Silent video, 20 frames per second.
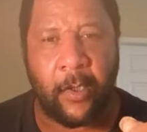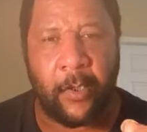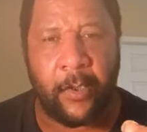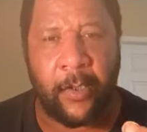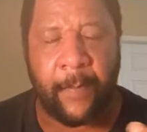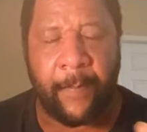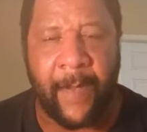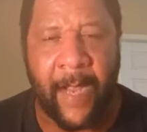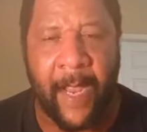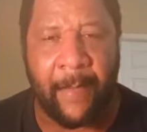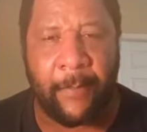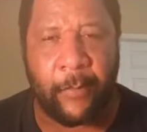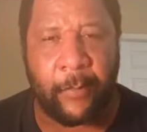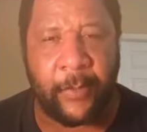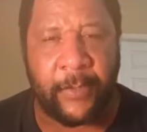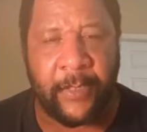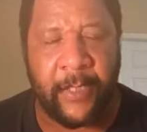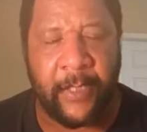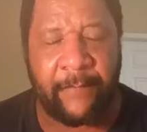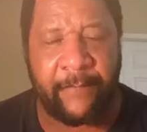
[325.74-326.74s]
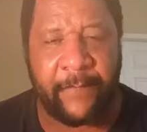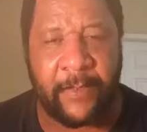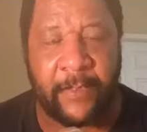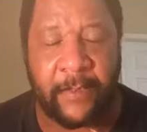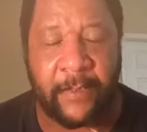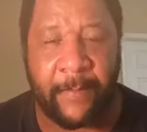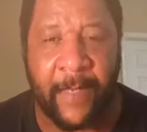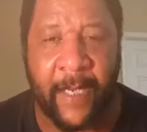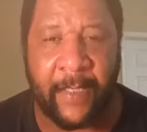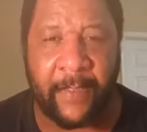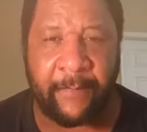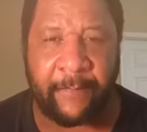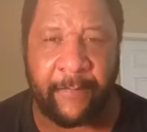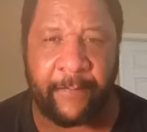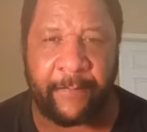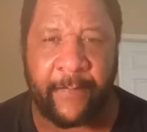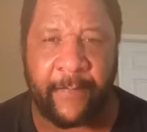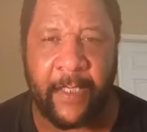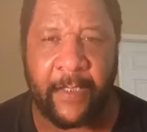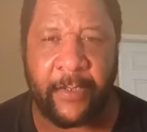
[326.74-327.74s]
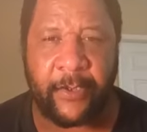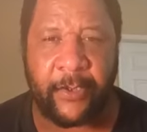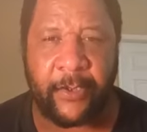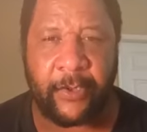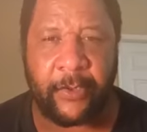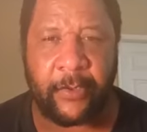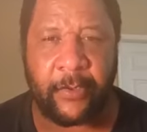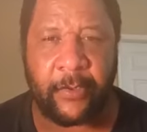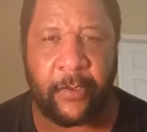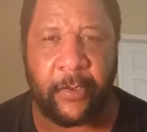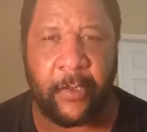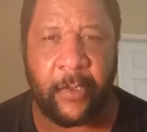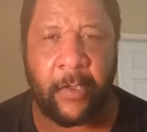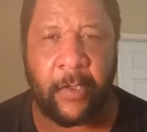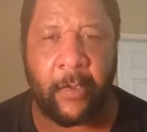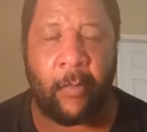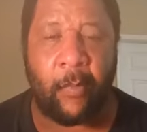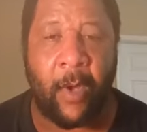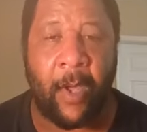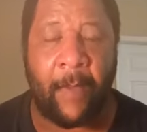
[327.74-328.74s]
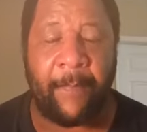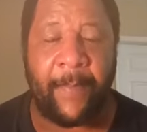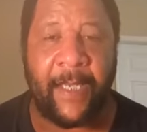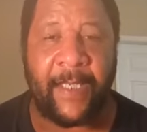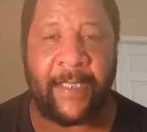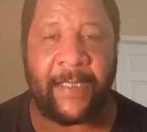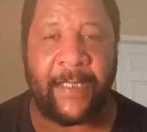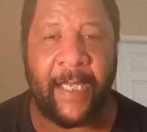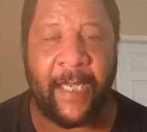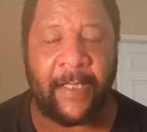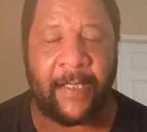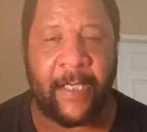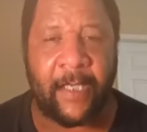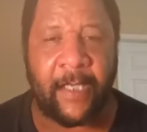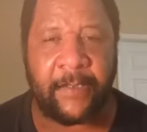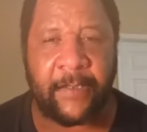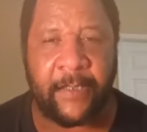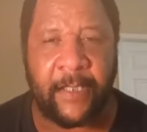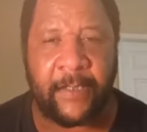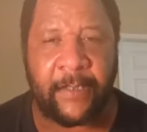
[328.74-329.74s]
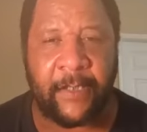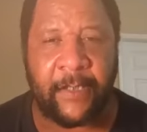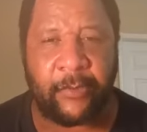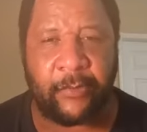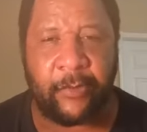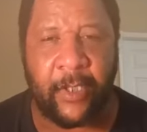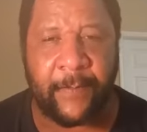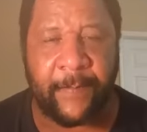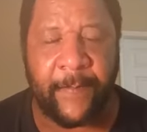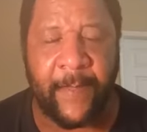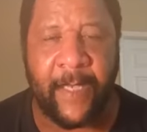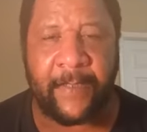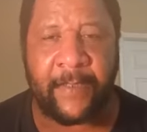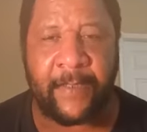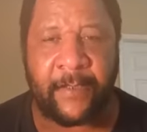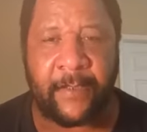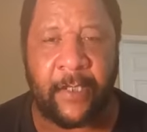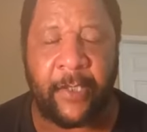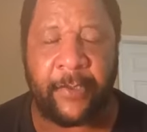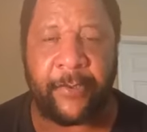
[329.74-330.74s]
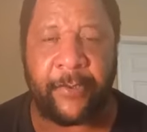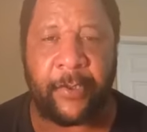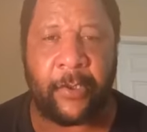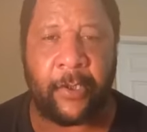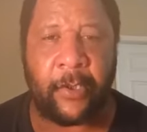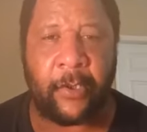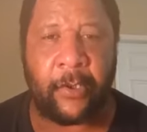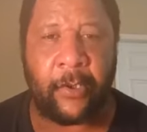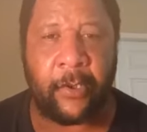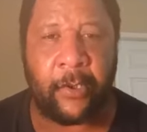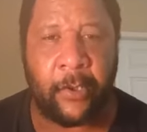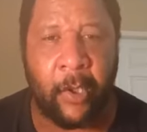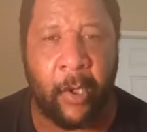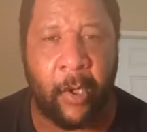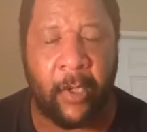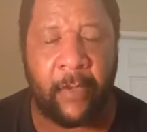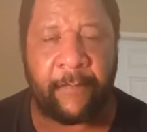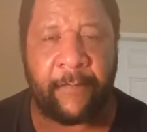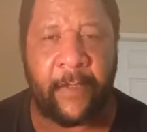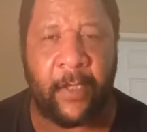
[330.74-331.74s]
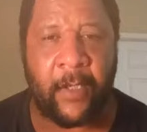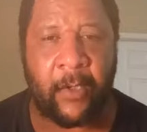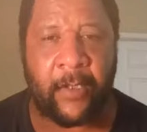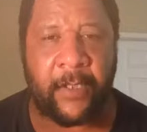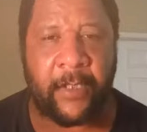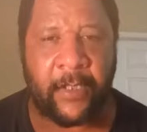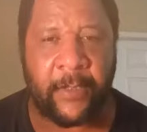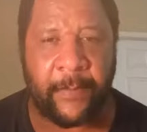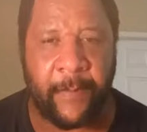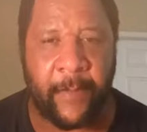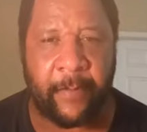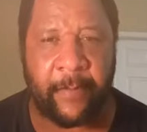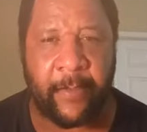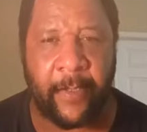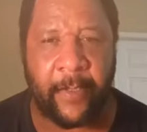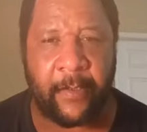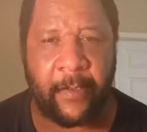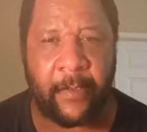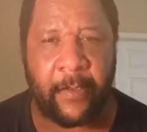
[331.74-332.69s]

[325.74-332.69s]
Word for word: The Bible was given to the mind of the flesh while being dead in our sins and trespasses under the law of God in the spirit.